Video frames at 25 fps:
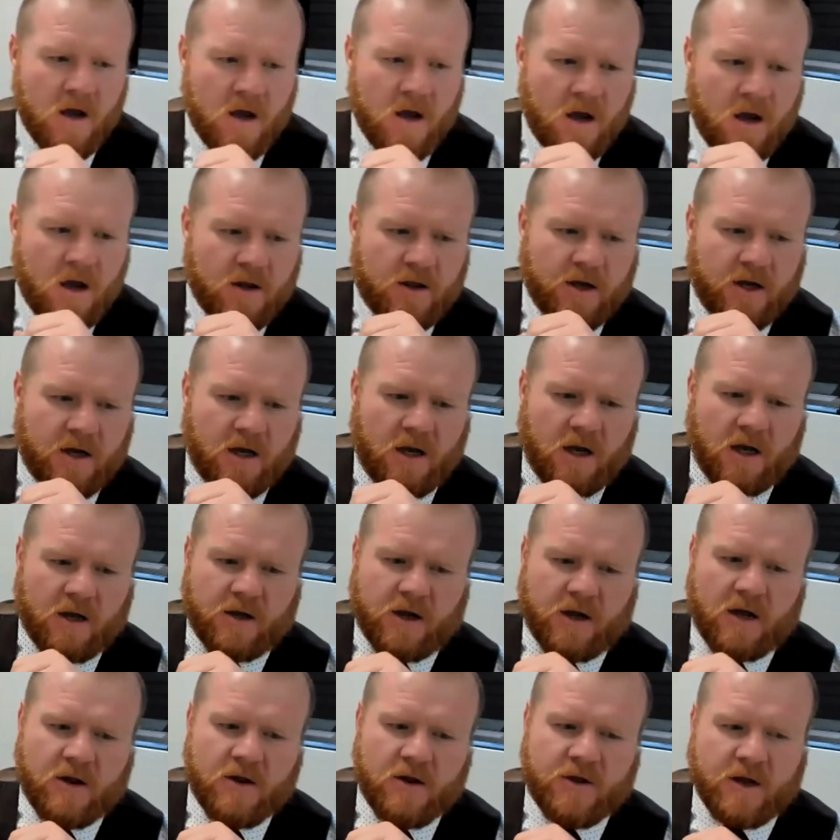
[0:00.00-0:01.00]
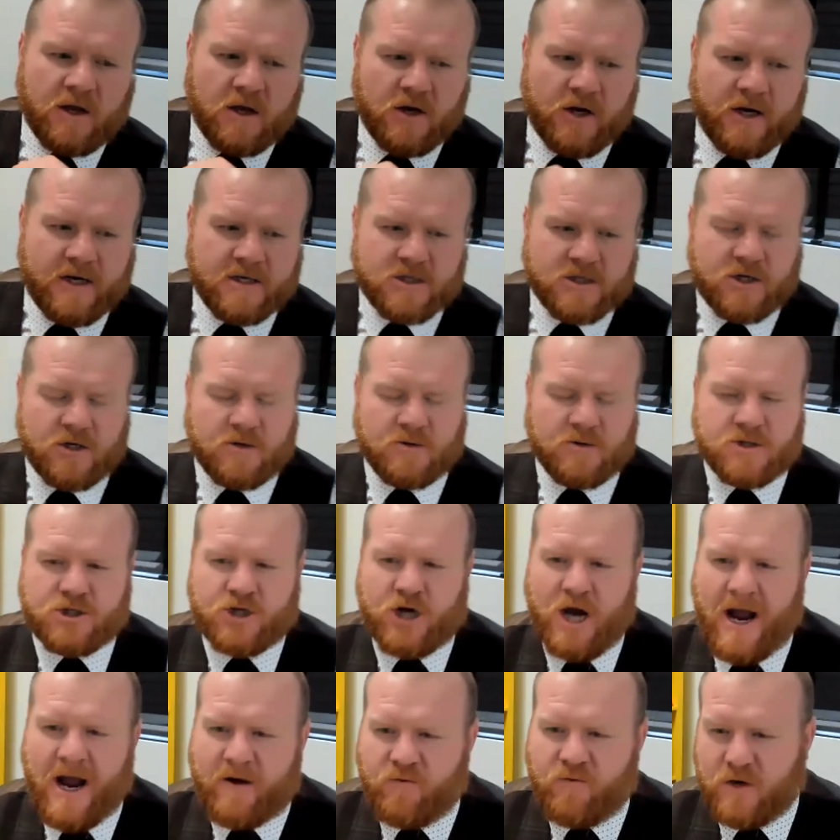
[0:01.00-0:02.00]
The other thing you need to do is
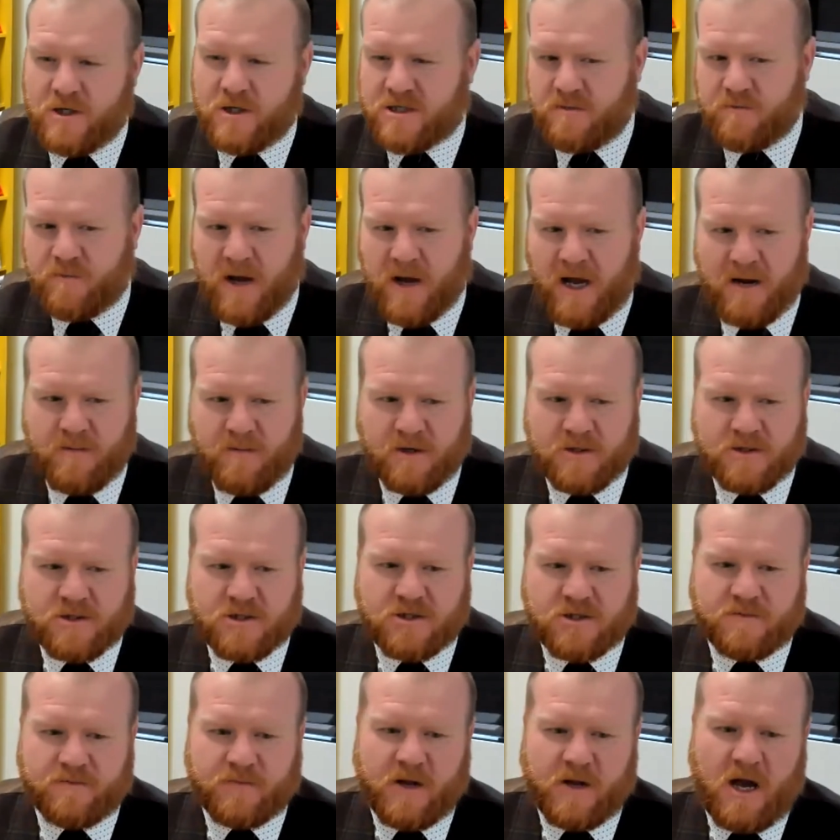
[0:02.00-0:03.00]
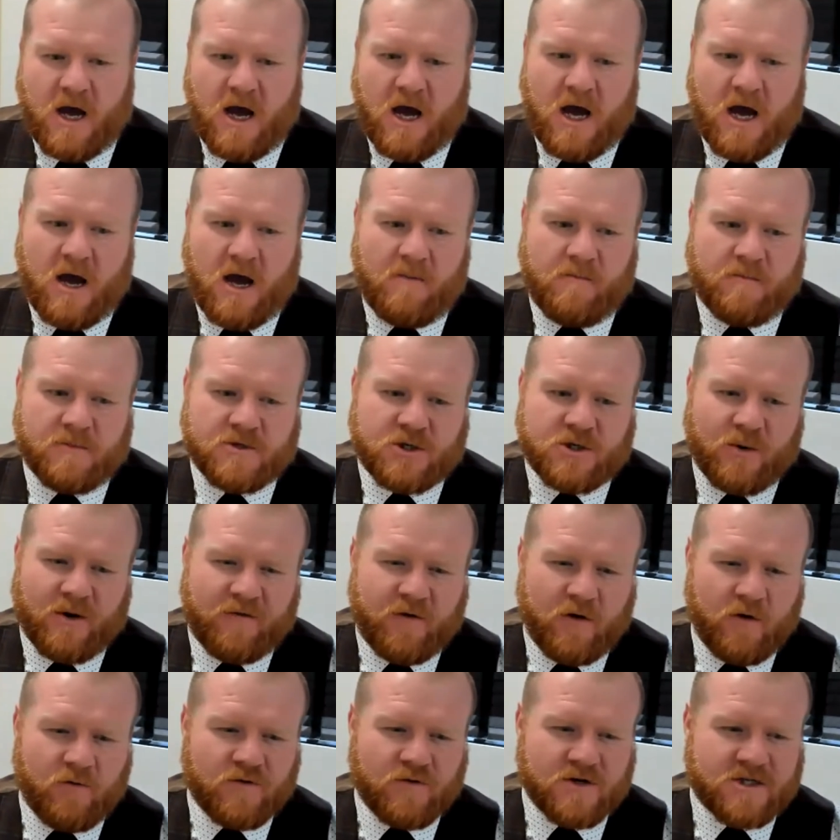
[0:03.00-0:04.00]
check recent payments. So
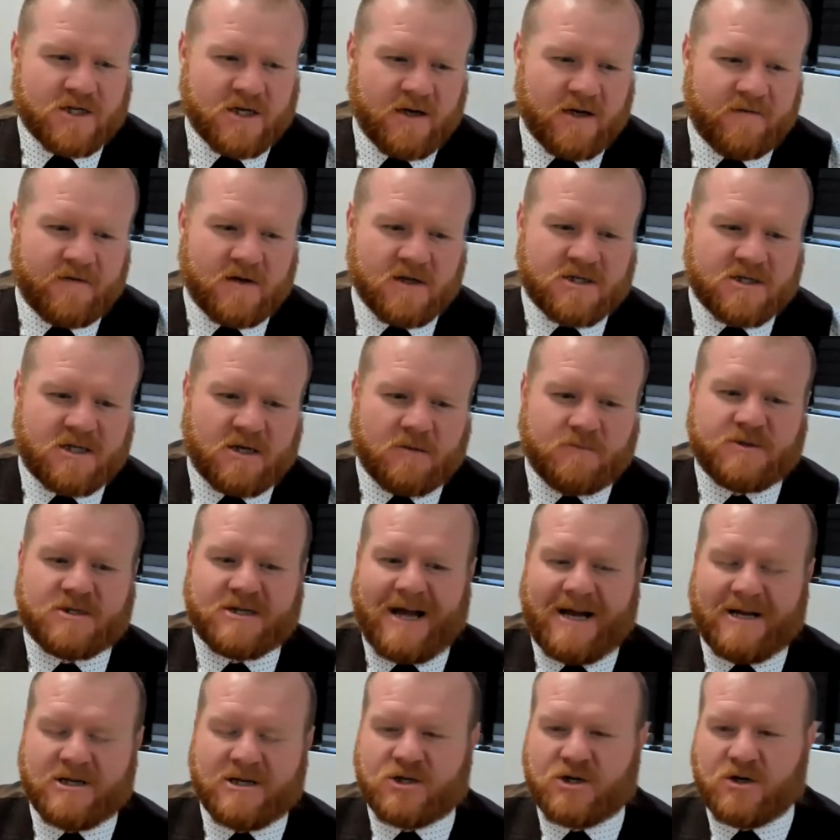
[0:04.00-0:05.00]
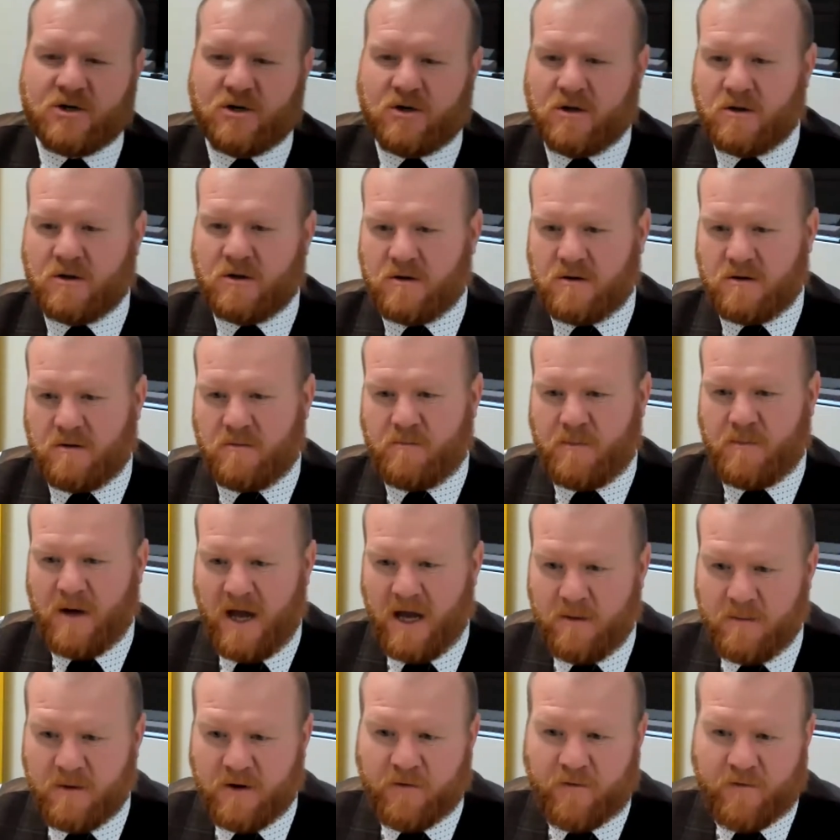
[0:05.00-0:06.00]
if you received a substantial
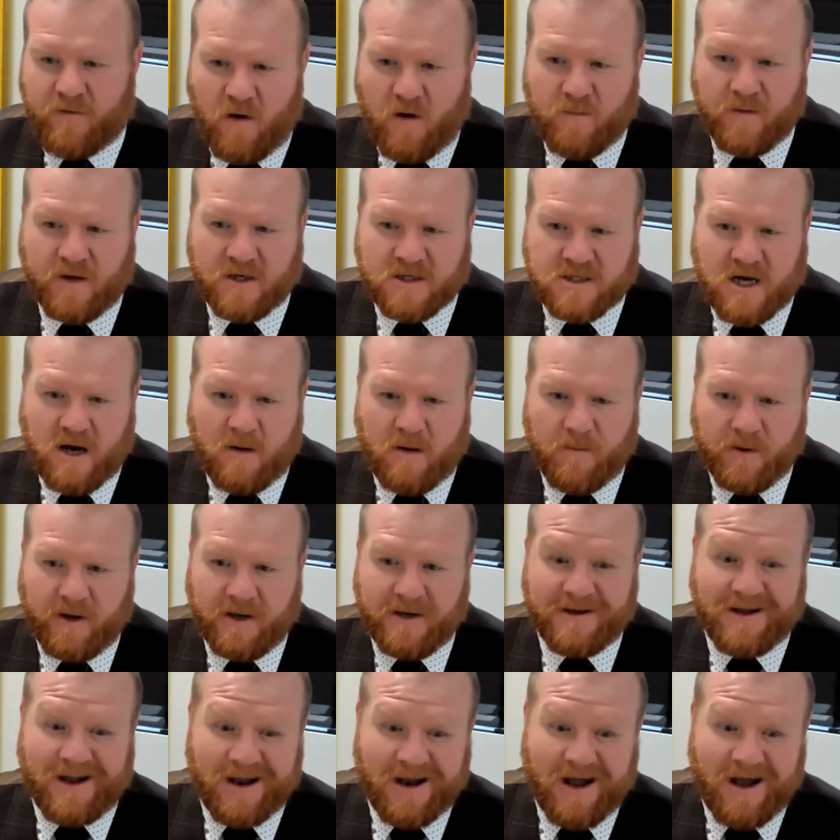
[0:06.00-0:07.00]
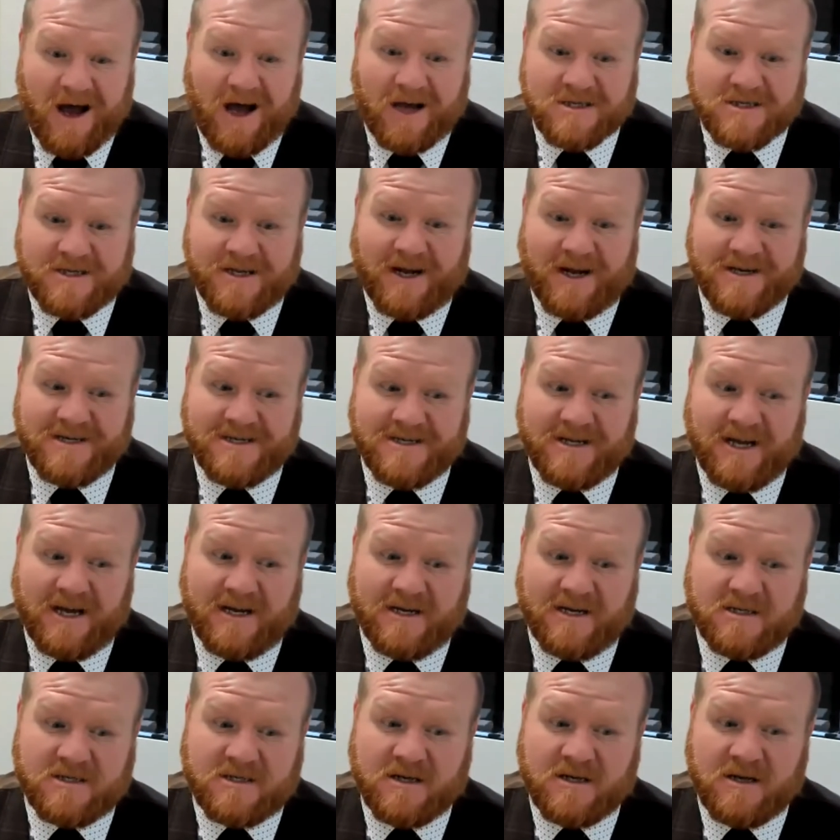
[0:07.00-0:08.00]
payment from this company in the last 90
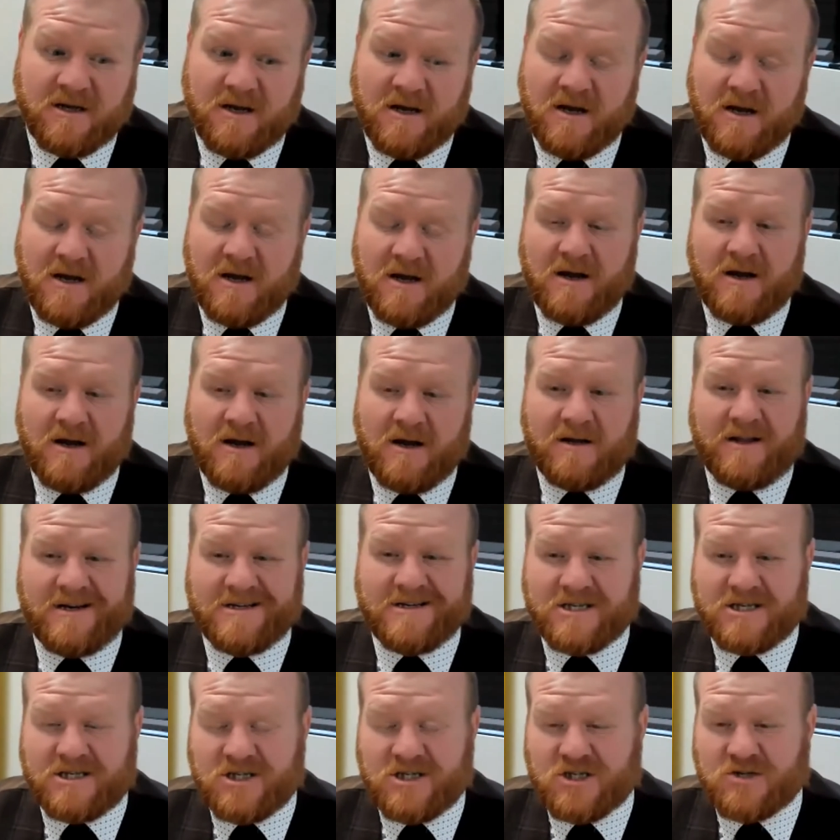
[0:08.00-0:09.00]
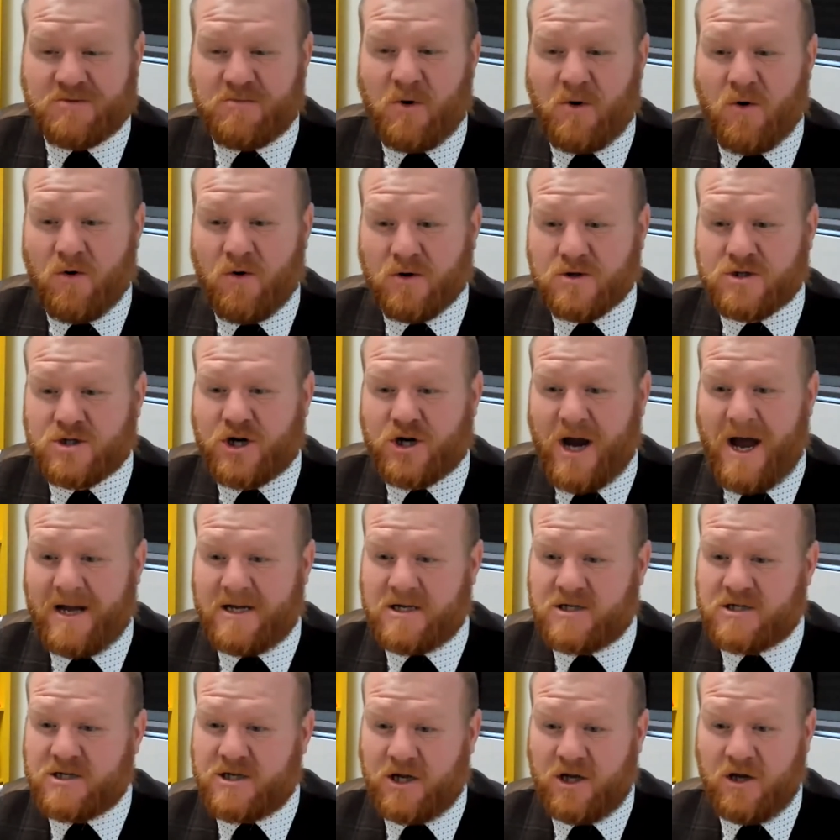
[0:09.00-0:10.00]
days, there's a small
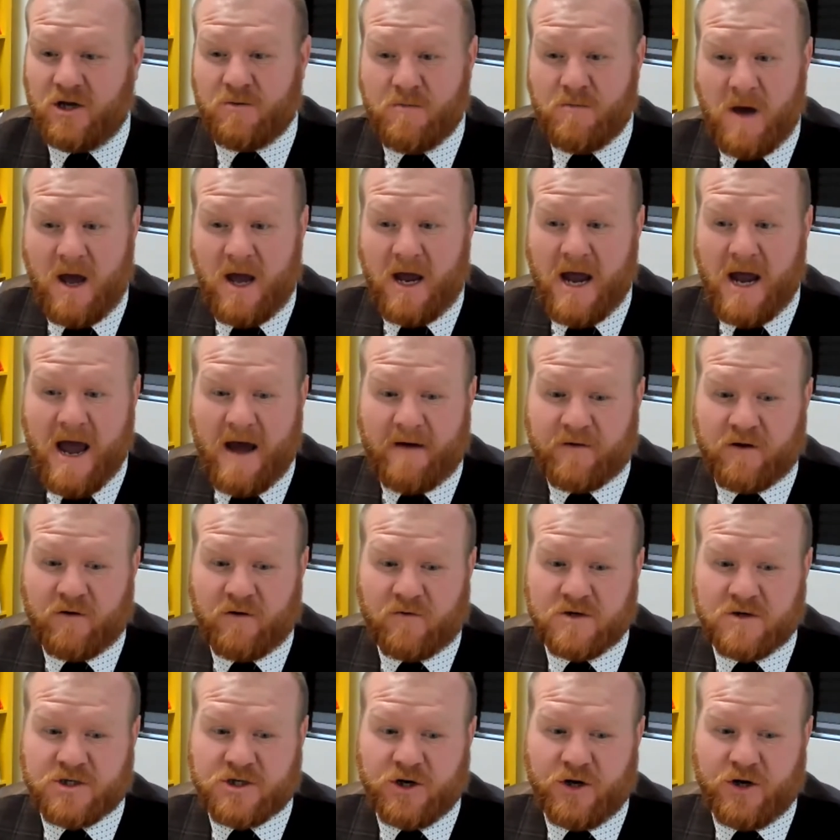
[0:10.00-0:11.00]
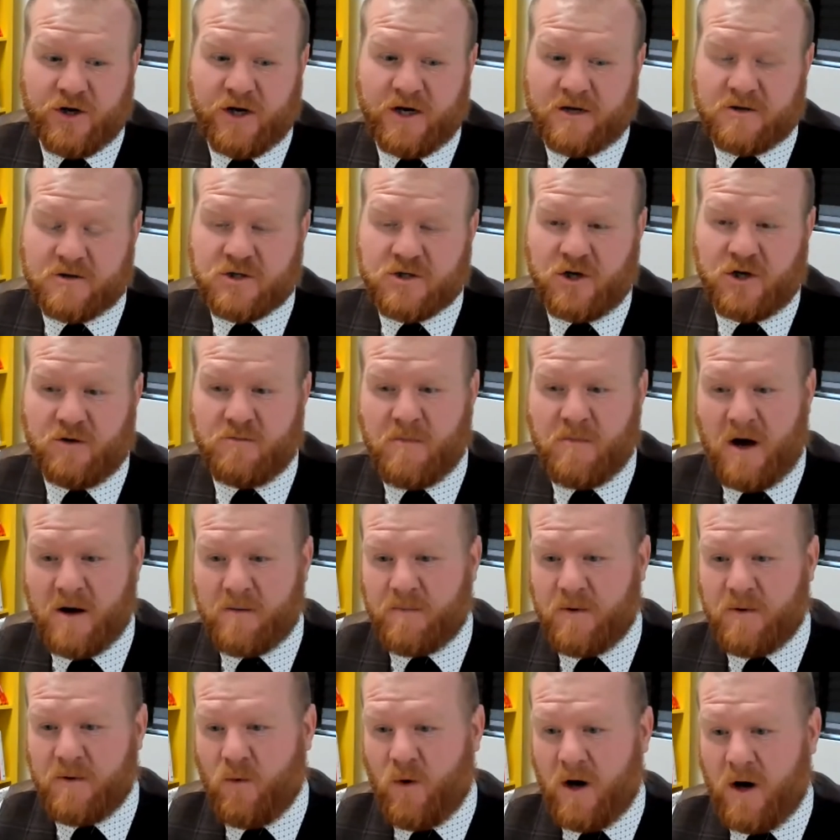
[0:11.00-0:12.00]
chance that you may have to return it. So you might
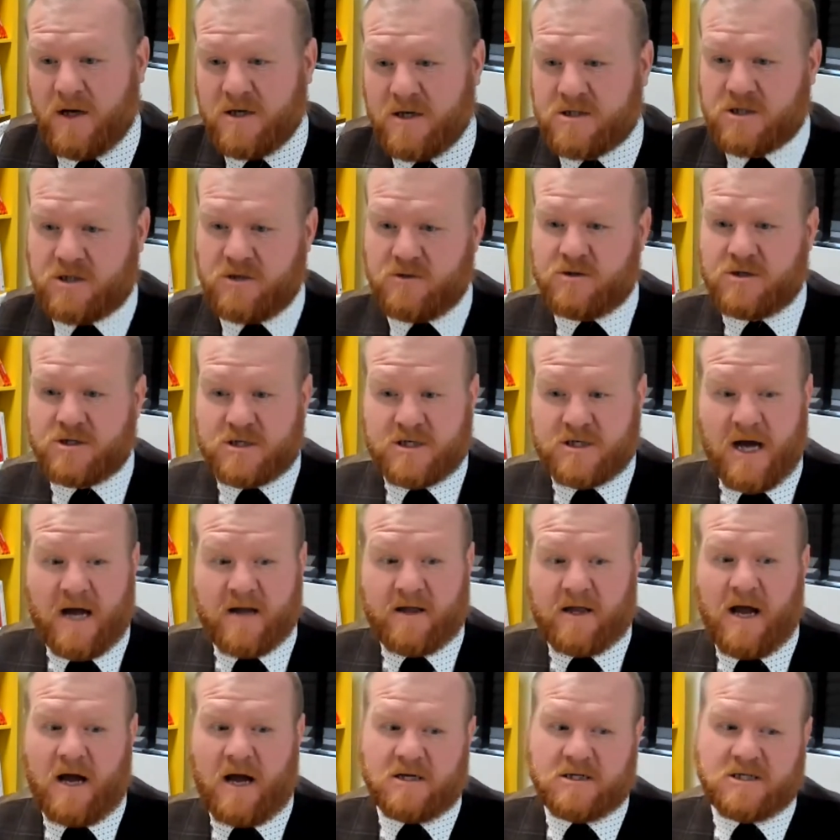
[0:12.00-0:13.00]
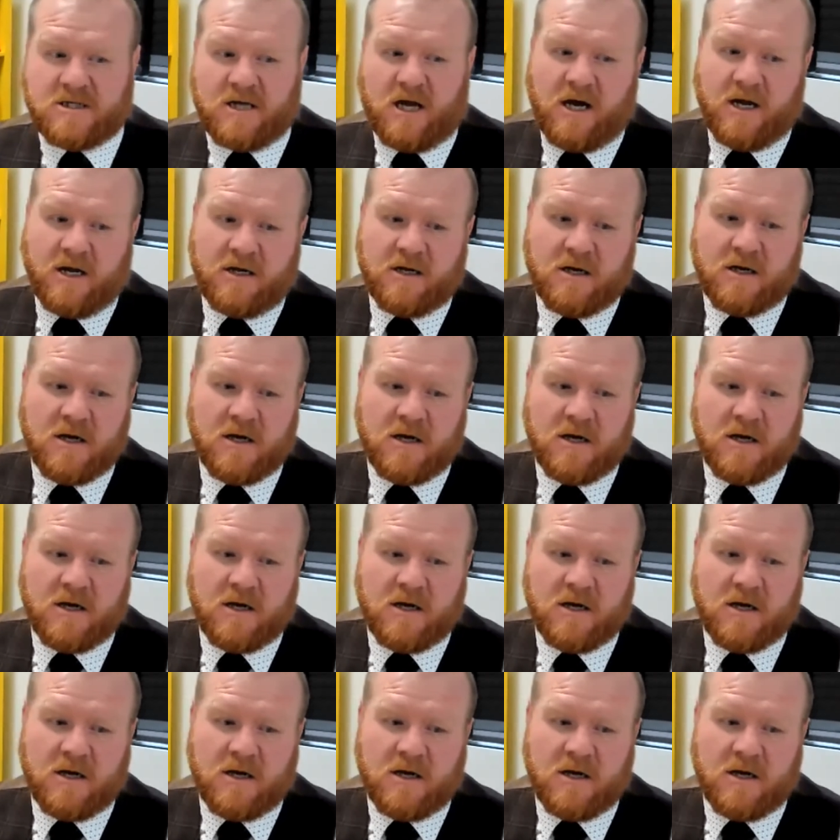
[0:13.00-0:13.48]
be wise to set that aside.